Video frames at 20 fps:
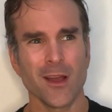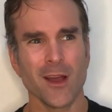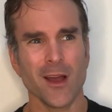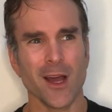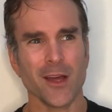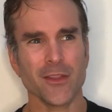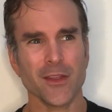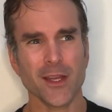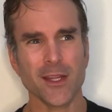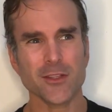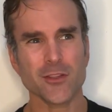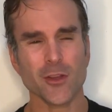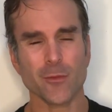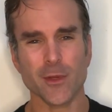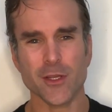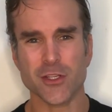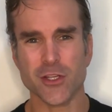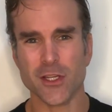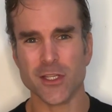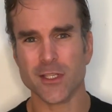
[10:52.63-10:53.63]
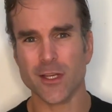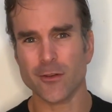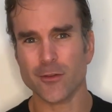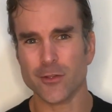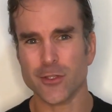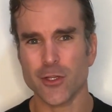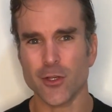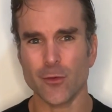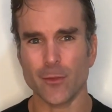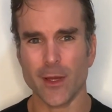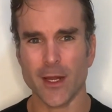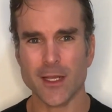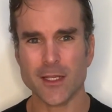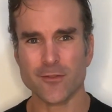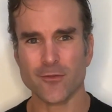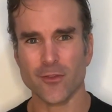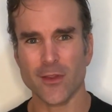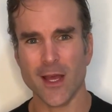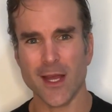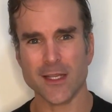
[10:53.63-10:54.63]
I think it took me just under 2 minutes
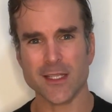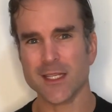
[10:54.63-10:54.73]
for that.